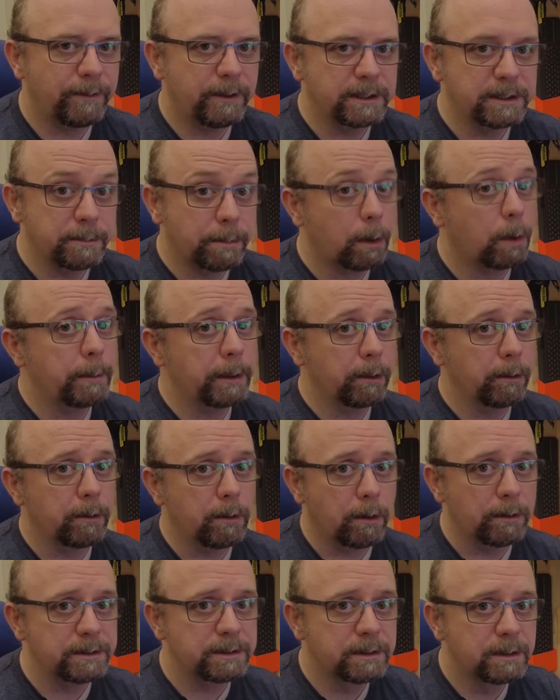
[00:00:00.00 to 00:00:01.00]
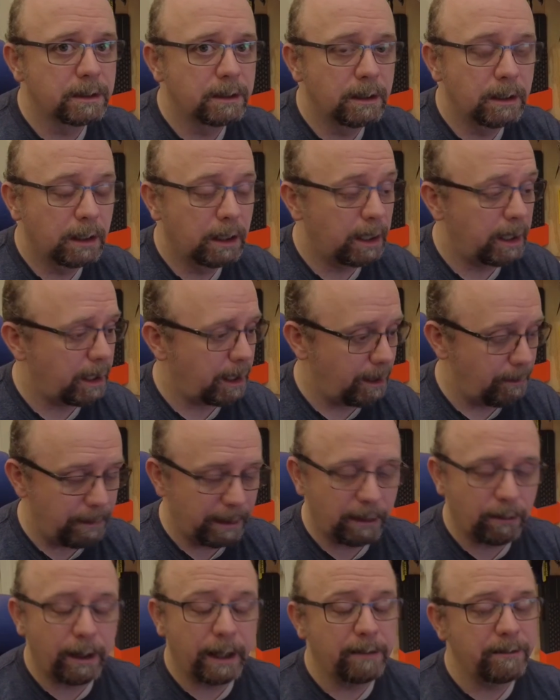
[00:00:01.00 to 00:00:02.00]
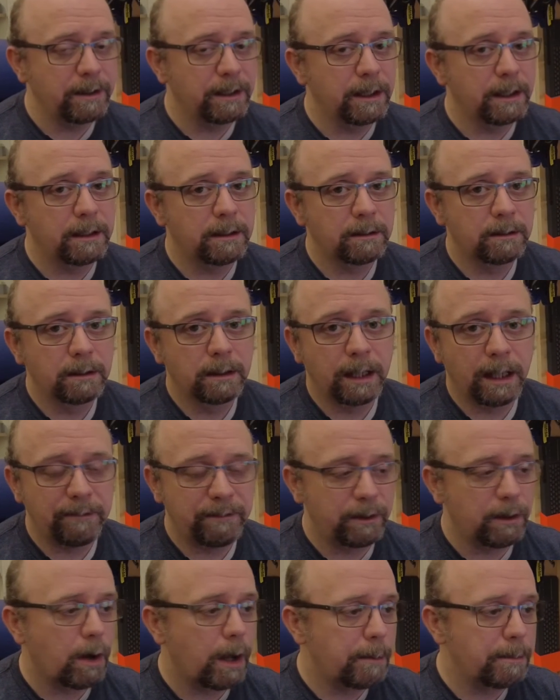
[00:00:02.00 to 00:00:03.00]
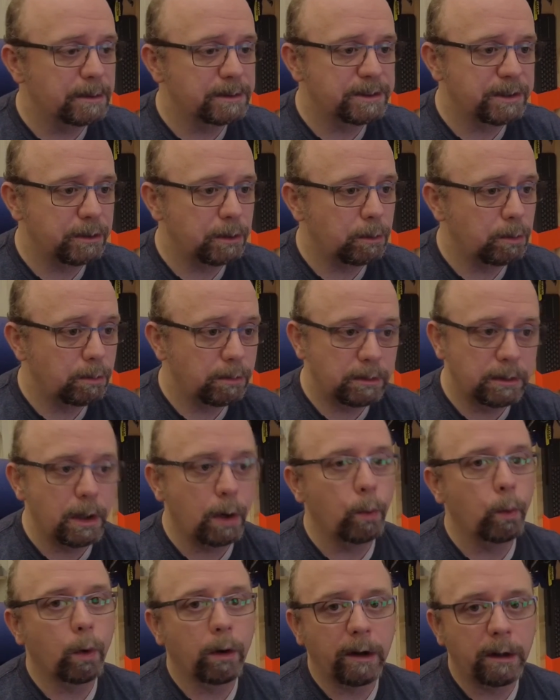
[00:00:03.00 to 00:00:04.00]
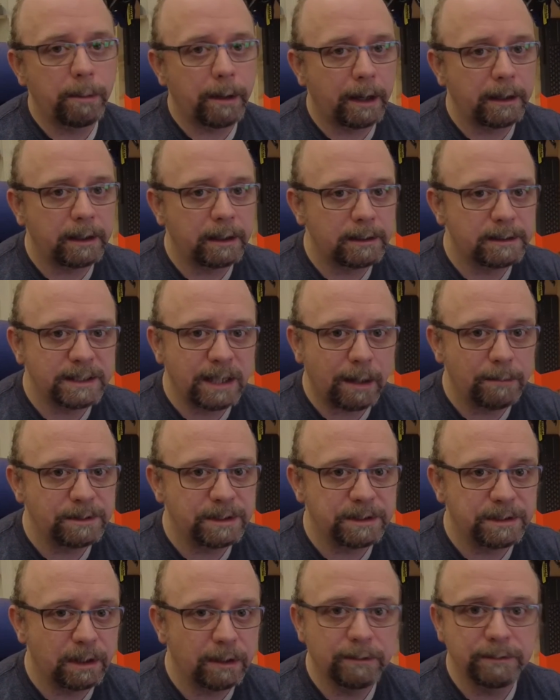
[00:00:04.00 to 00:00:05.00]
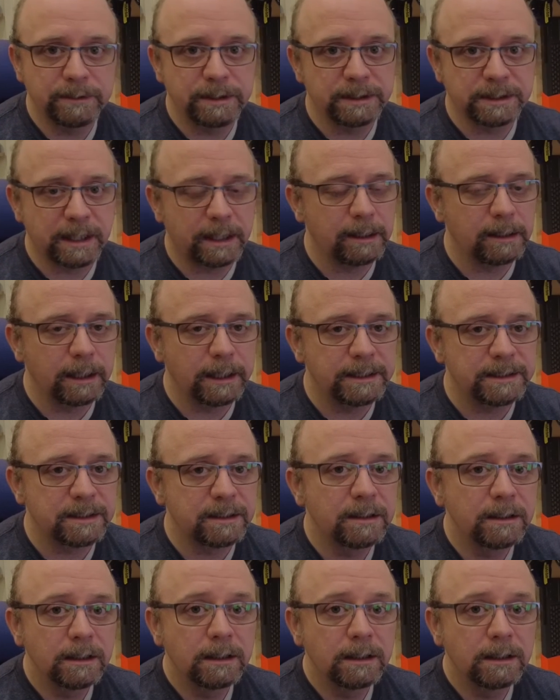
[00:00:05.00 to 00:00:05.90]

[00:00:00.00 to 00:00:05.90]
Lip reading: you support me or not, it'd be great if you did. If you're not able to, don't worry about it. Times are tough, to say the least.